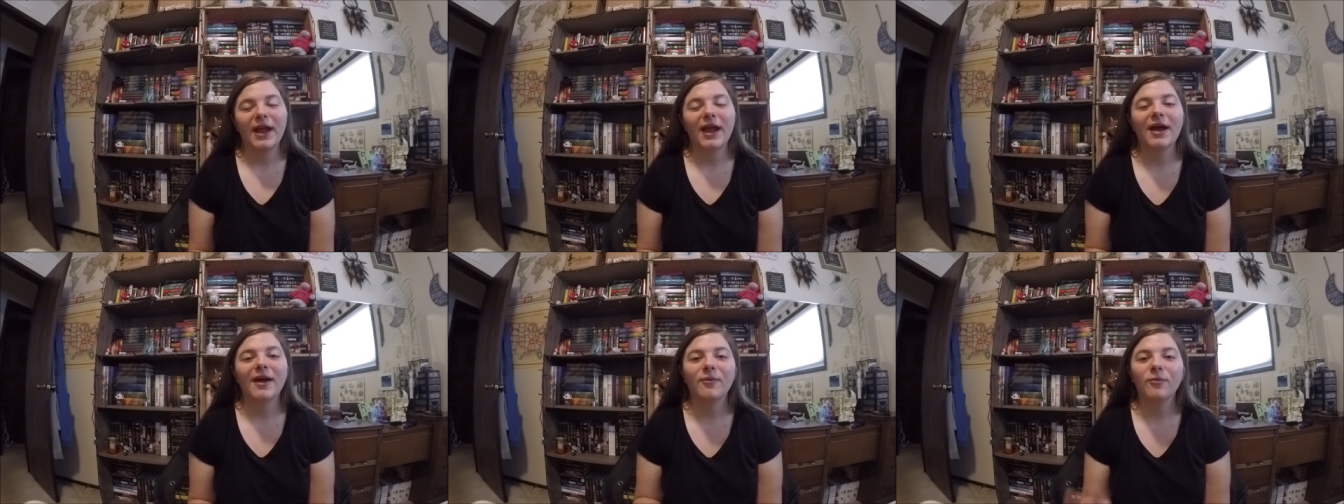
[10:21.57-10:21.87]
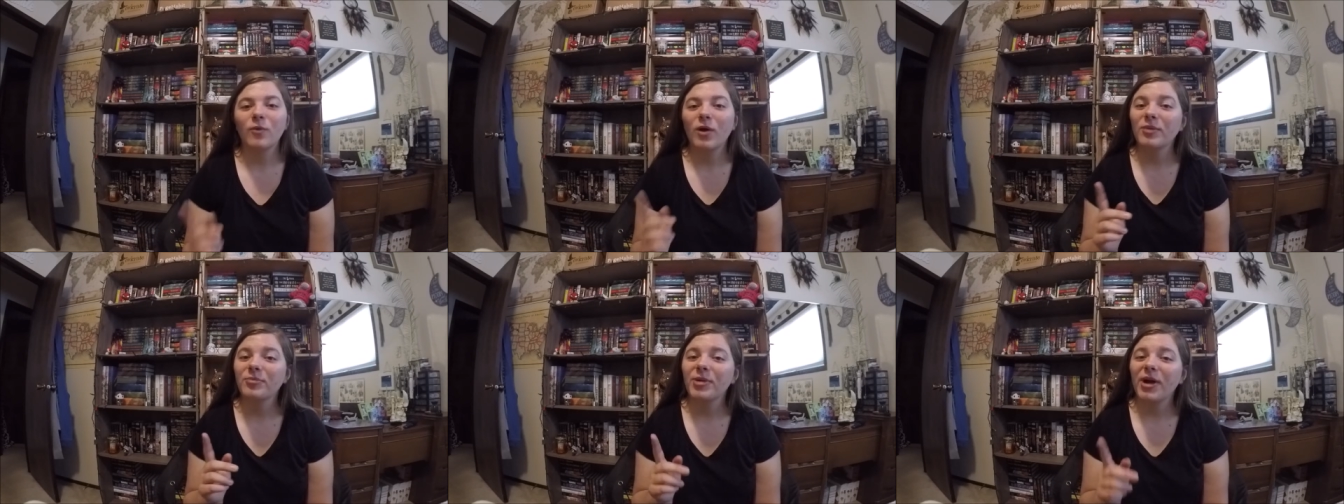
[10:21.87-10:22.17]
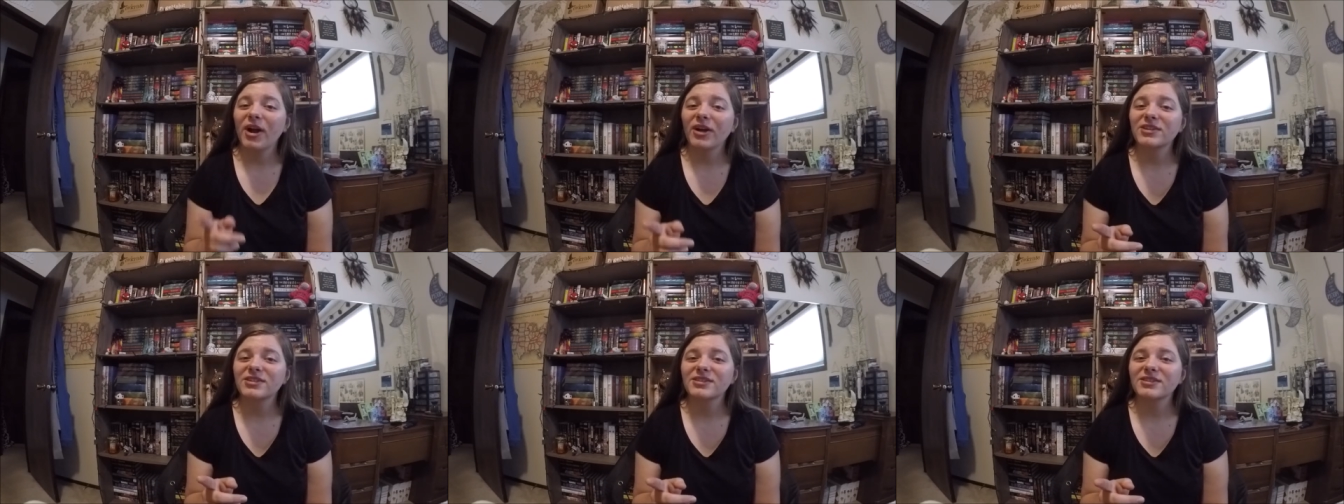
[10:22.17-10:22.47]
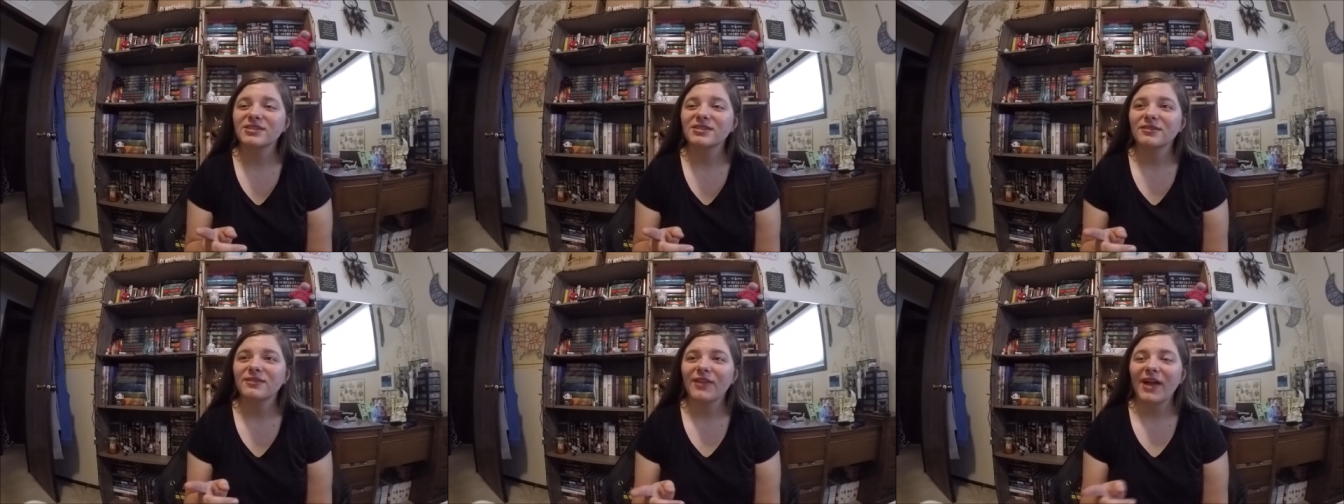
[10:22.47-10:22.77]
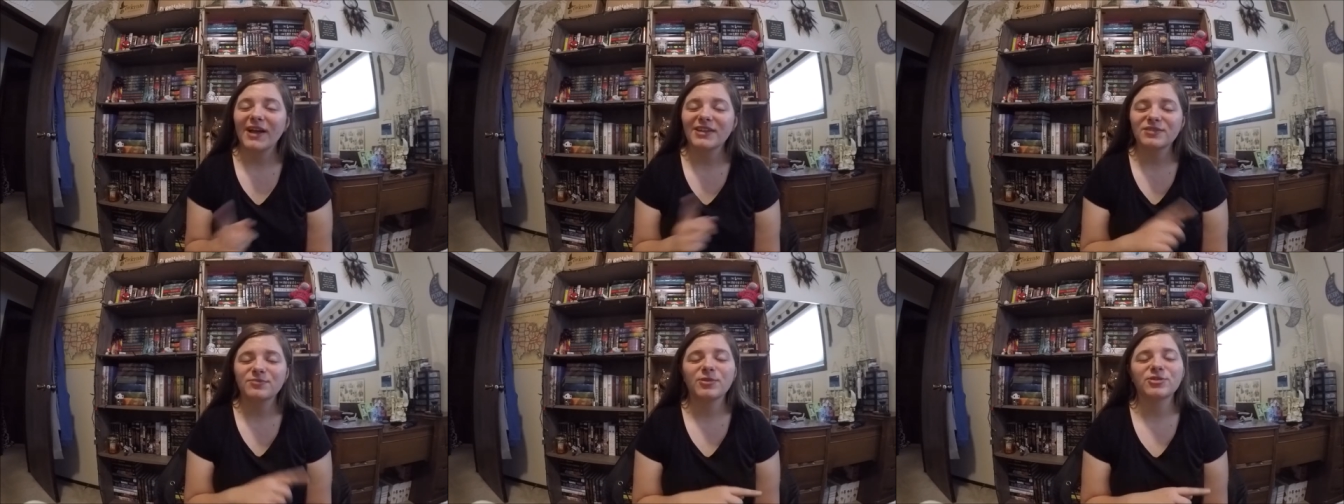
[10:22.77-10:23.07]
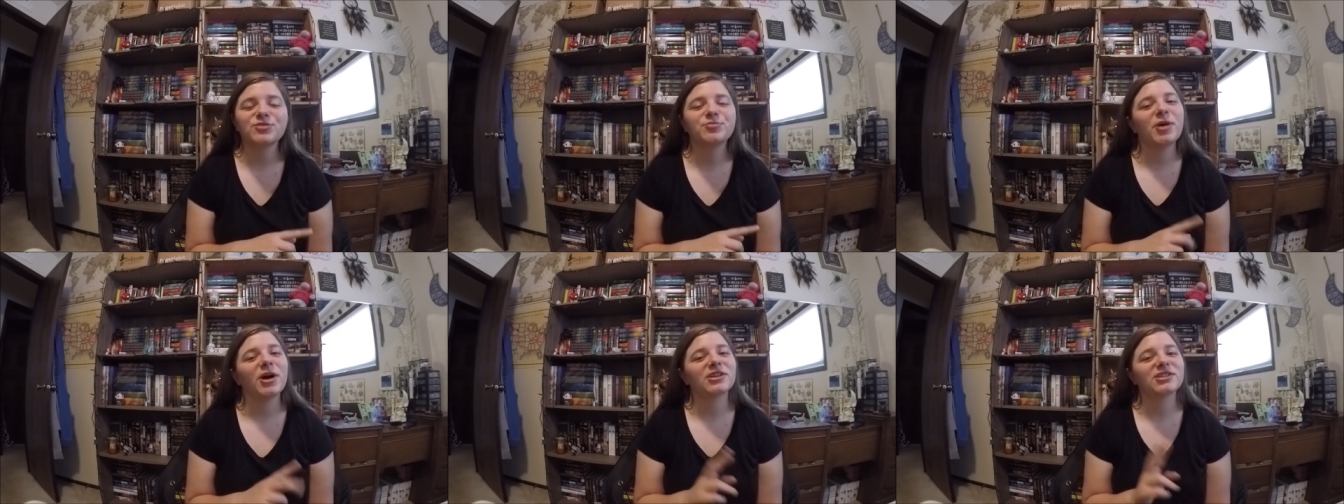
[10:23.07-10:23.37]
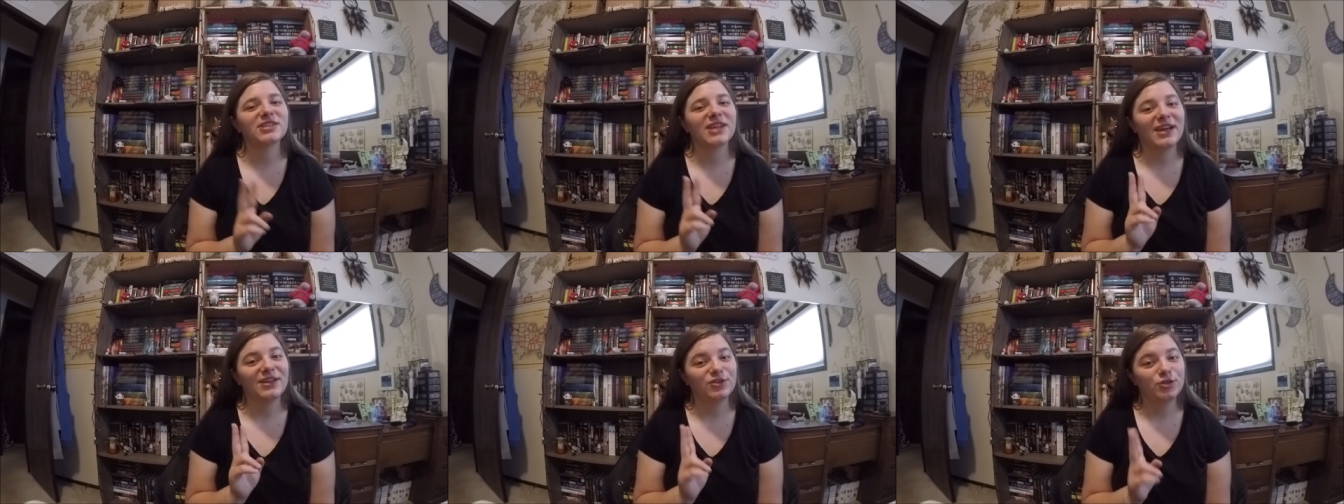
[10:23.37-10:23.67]
Uh, one box, last month's
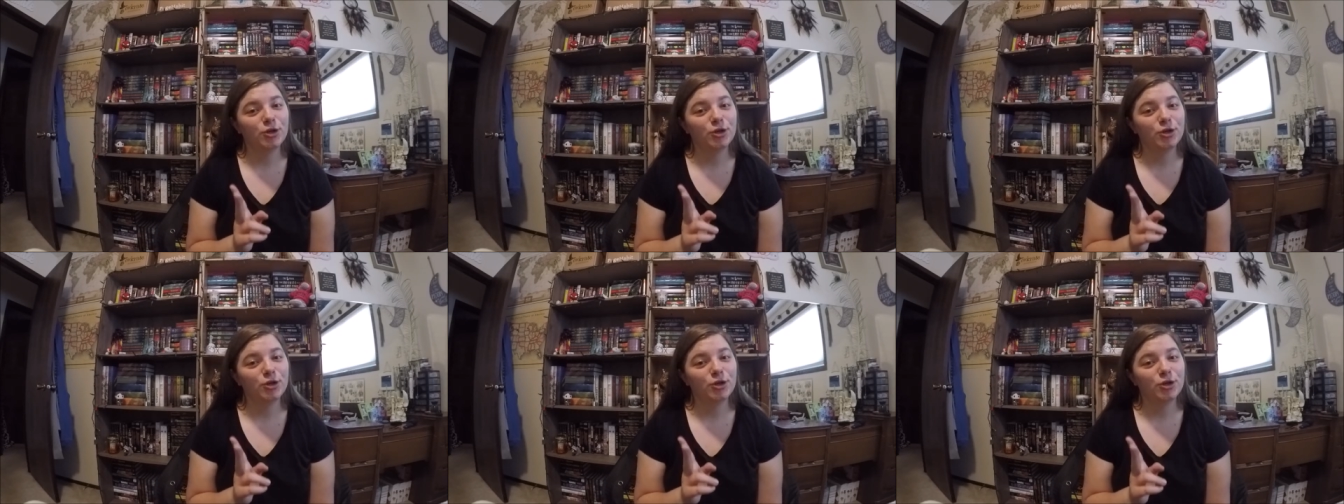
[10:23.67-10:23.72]
box had